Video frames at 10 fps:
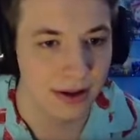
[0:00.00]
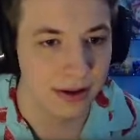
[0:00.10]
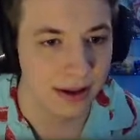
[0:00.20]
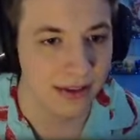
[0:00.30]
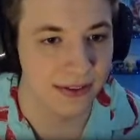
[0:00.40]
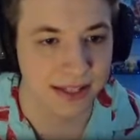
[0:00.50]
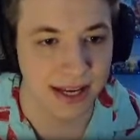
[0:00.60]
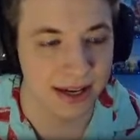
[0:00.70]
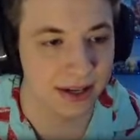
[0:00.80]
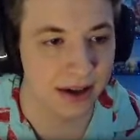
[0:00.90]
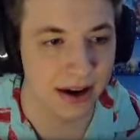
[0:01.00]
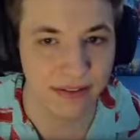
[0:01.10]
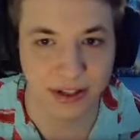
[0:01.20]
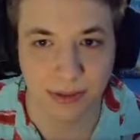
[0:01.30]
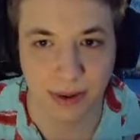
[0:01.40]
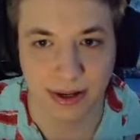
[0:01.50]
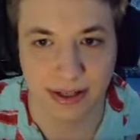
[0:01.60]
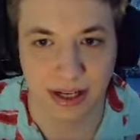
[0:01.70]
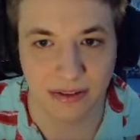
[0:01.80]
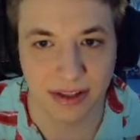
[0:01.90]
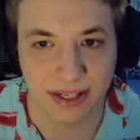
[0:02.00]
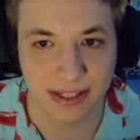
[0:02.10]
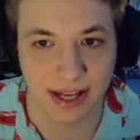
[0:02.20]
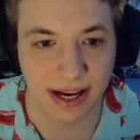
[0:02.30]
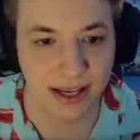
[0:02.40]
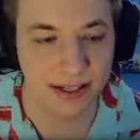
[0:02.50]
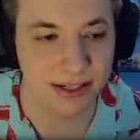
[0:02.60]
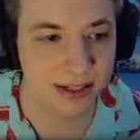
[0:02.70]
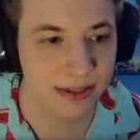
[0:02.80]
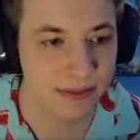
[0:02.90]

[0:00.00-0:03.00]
Unless I can get a lot of experience off of these guys.